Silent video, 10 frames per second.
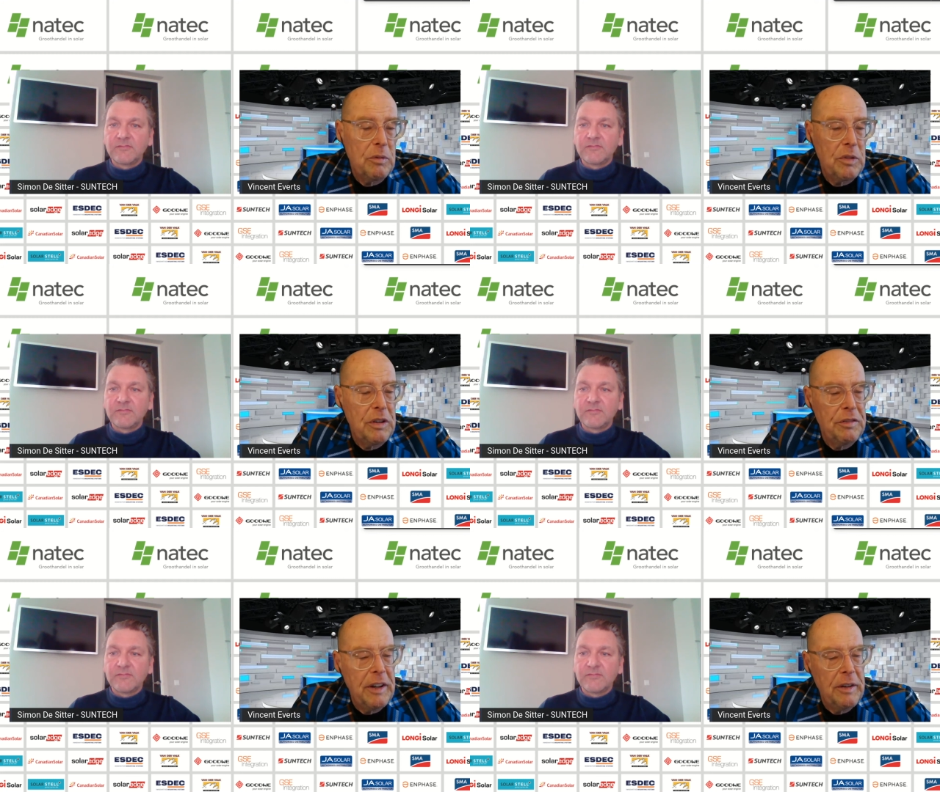Speaker 1: do you
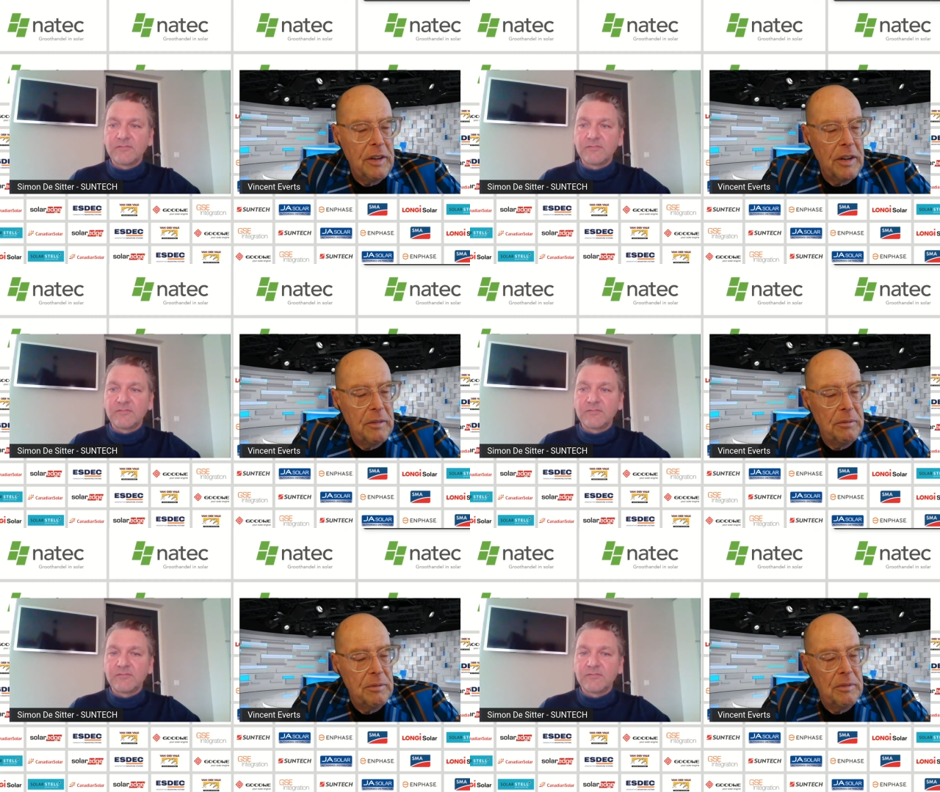think
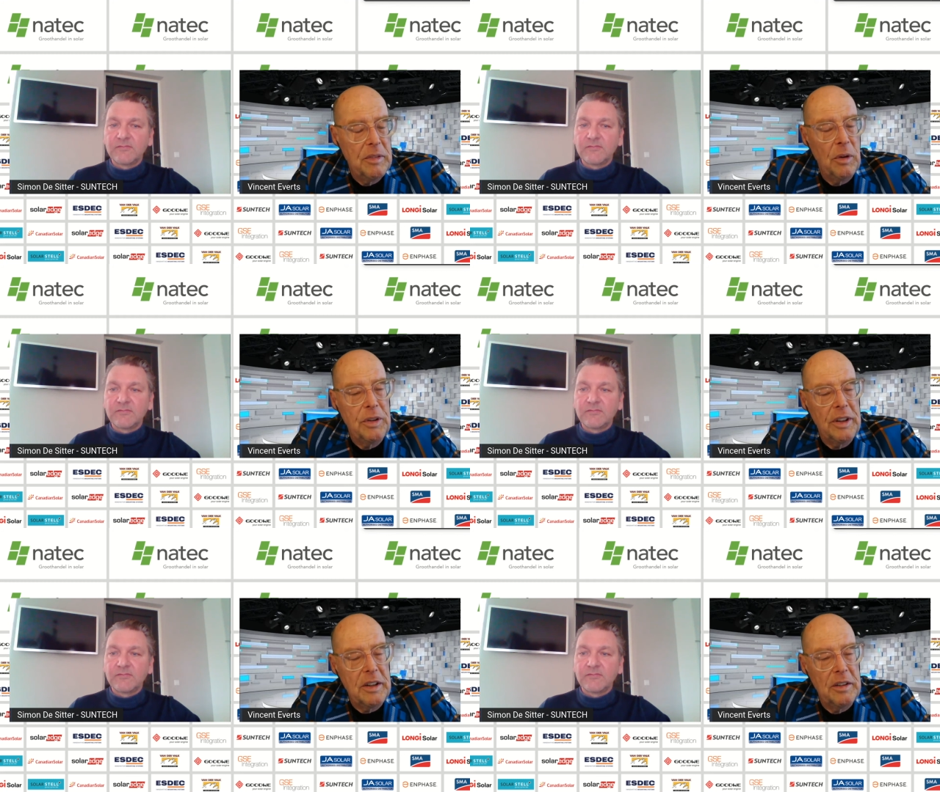um, all
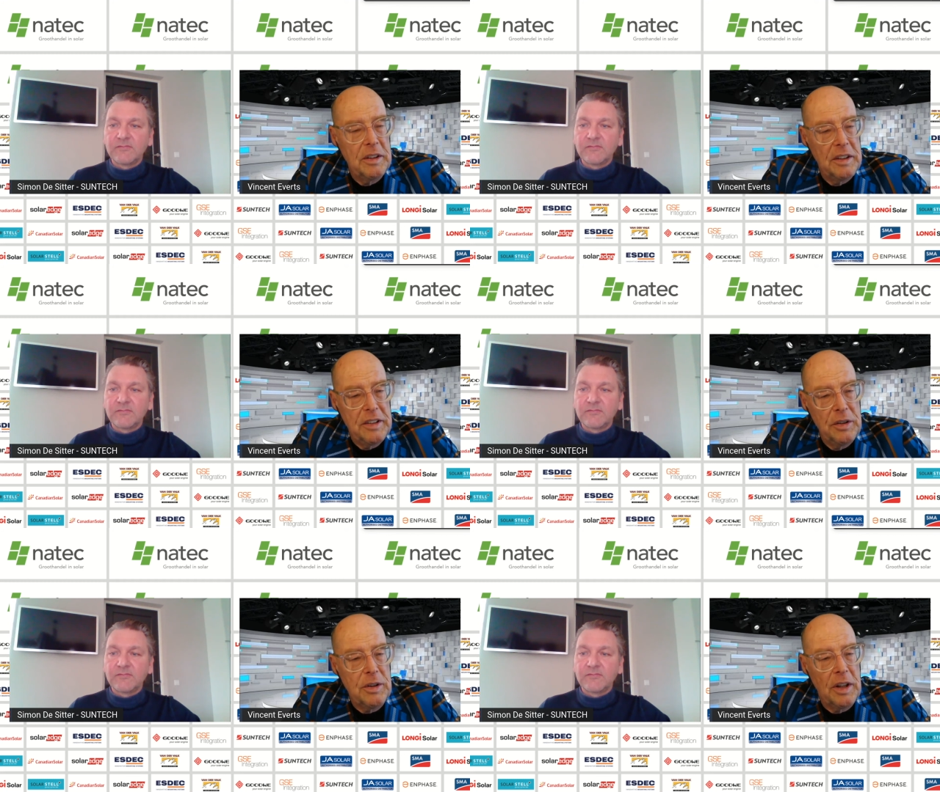the that
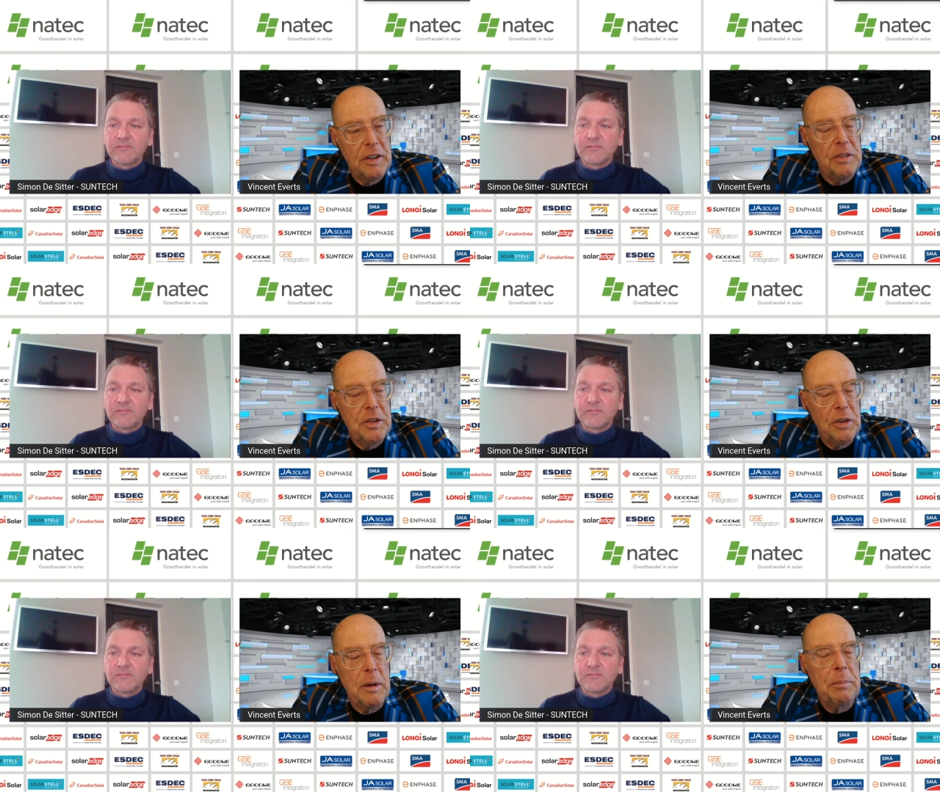your com your
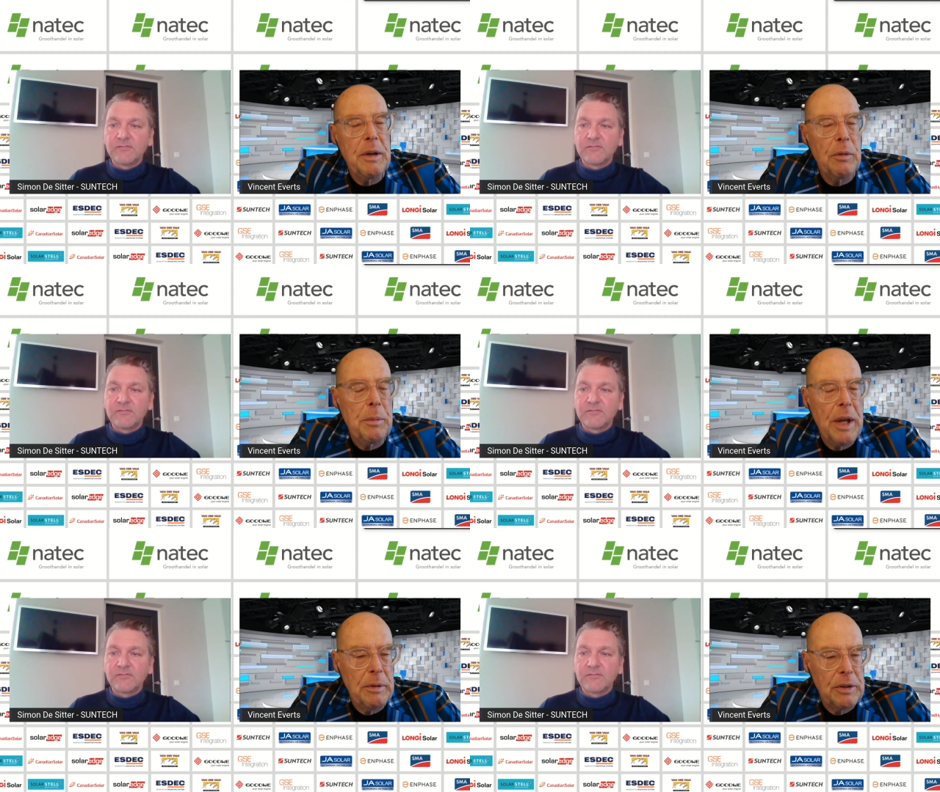company will
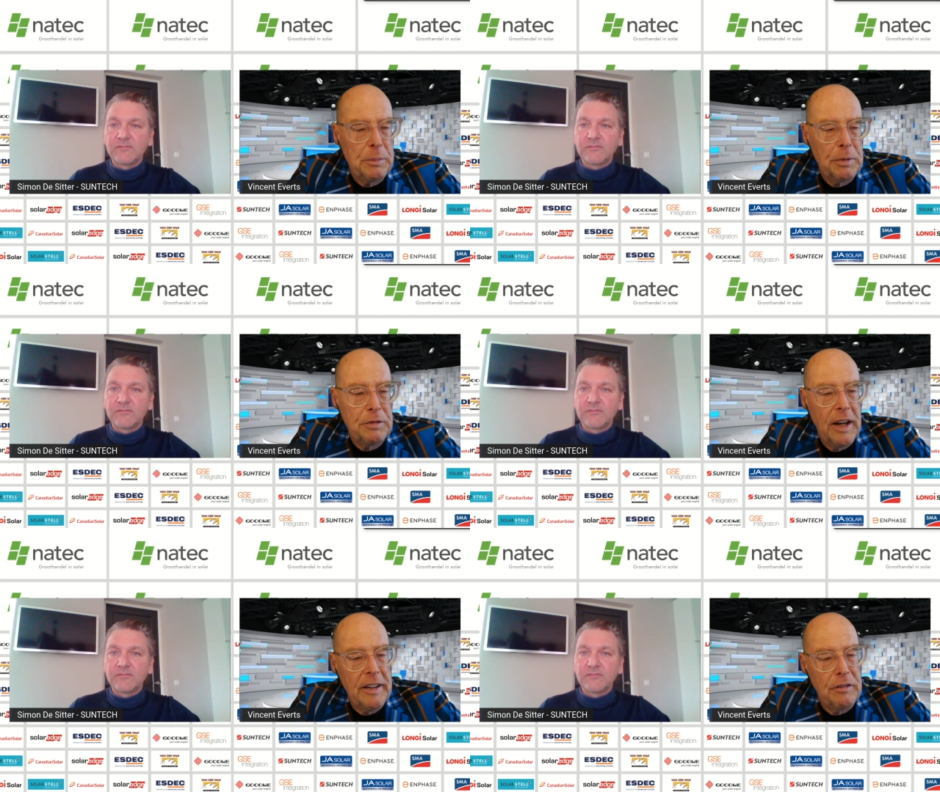be able to
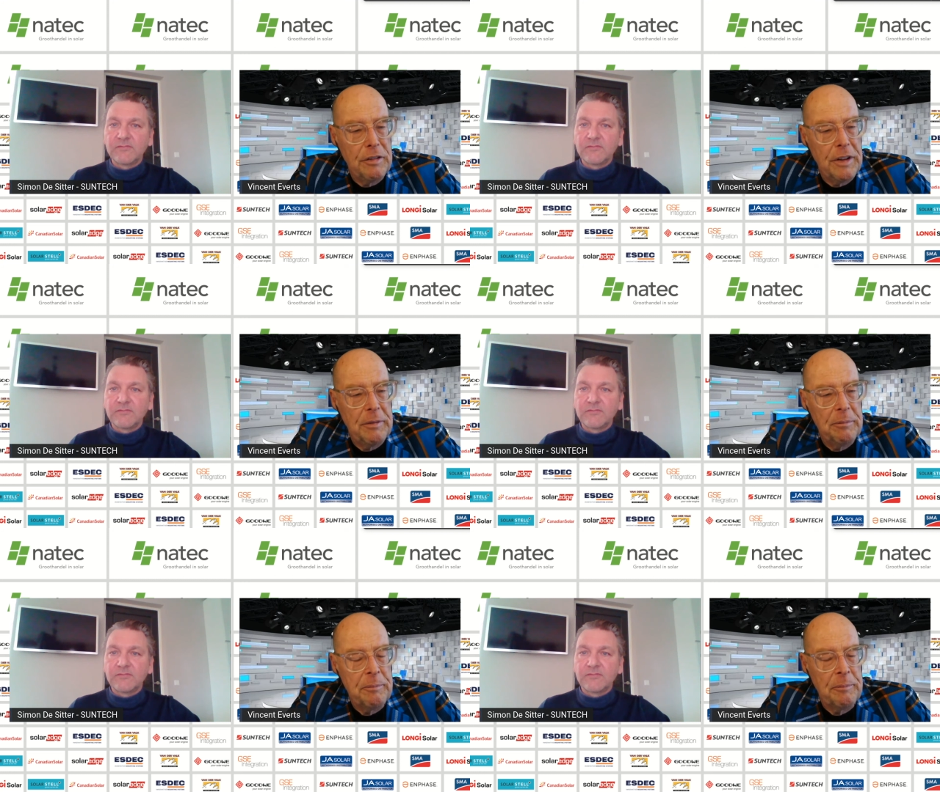provide everything?
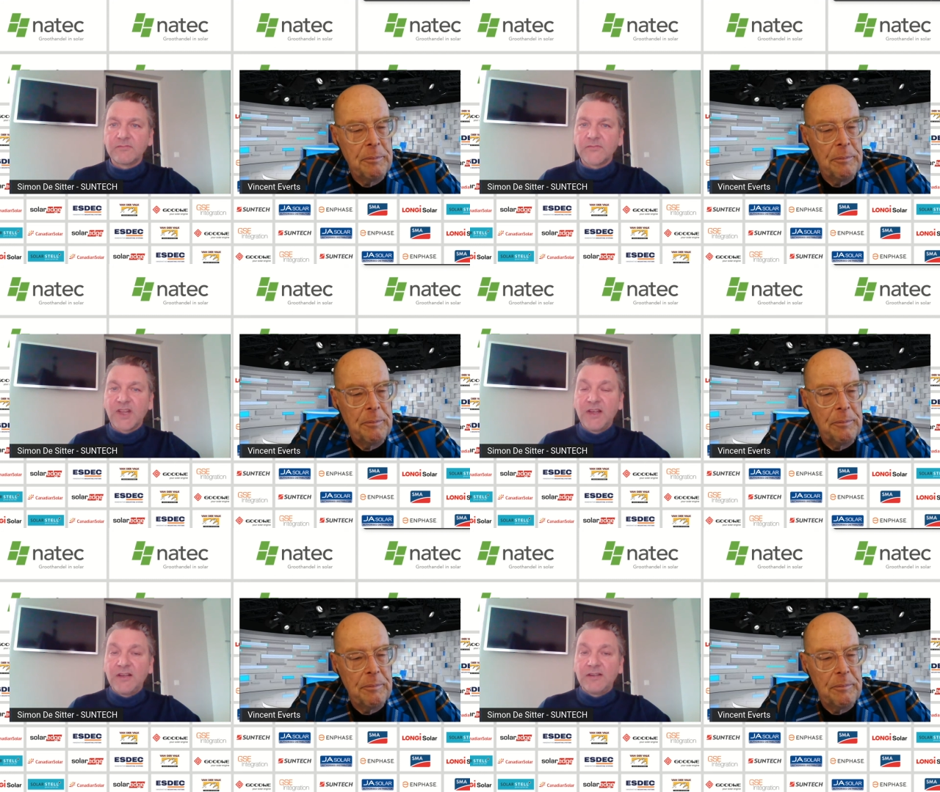
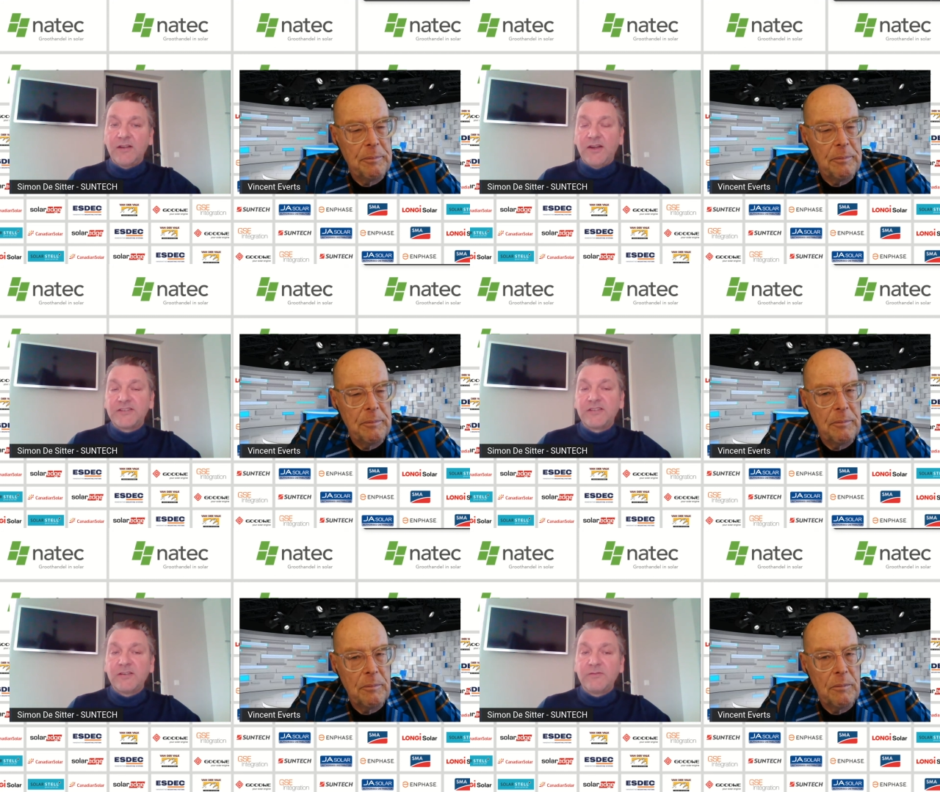
Speaker 2: No,
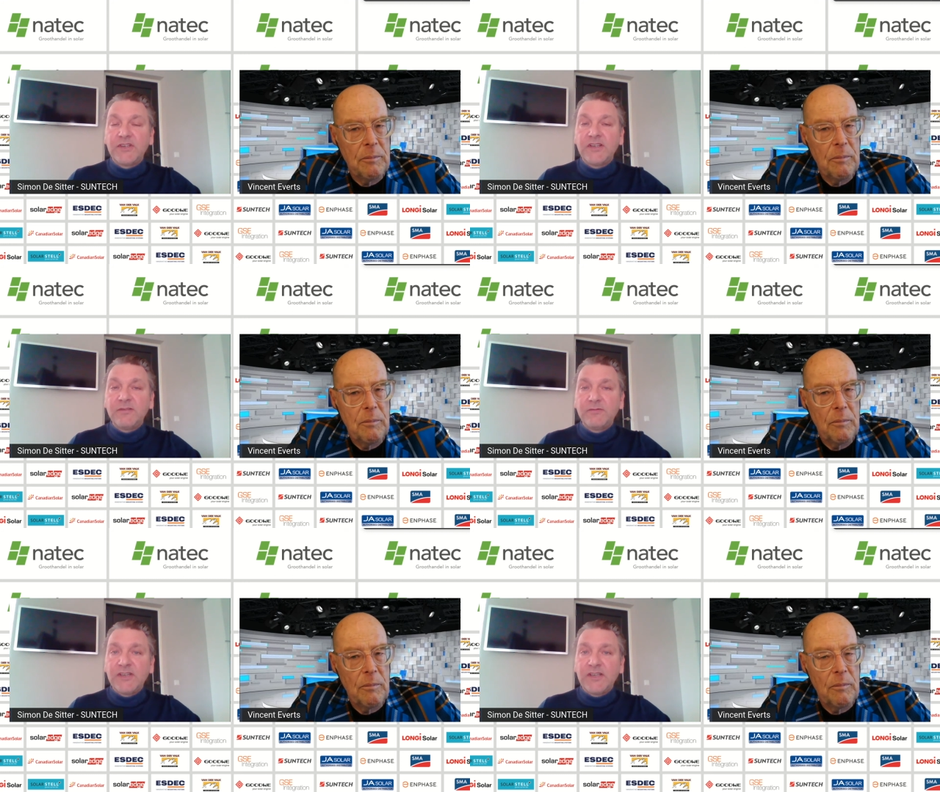actually,
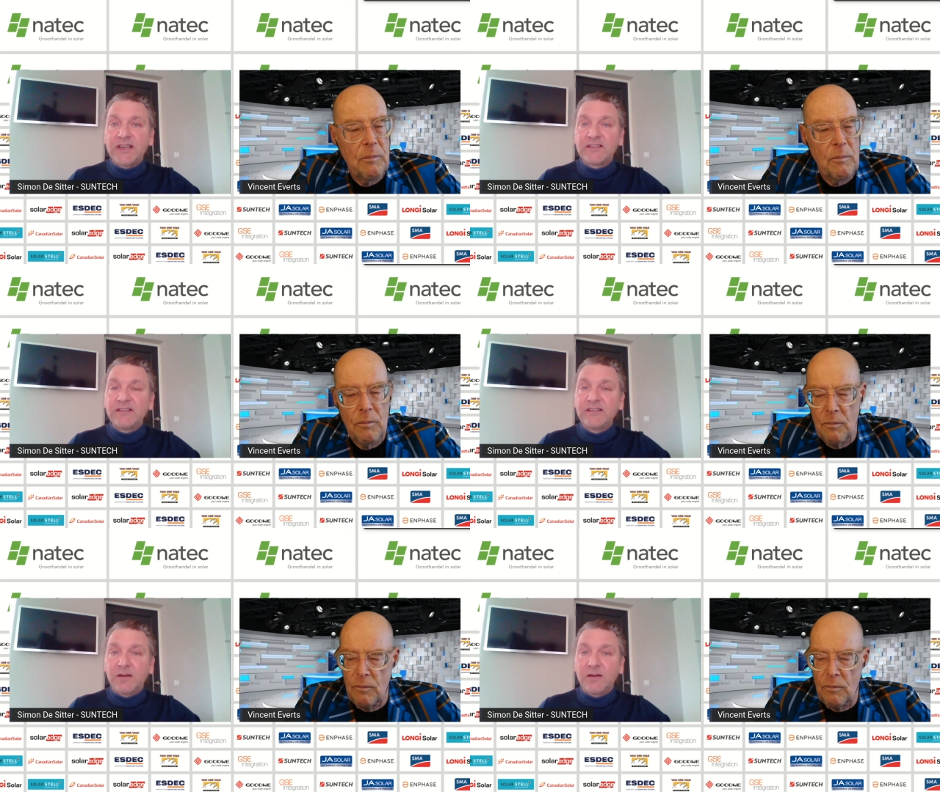we we actually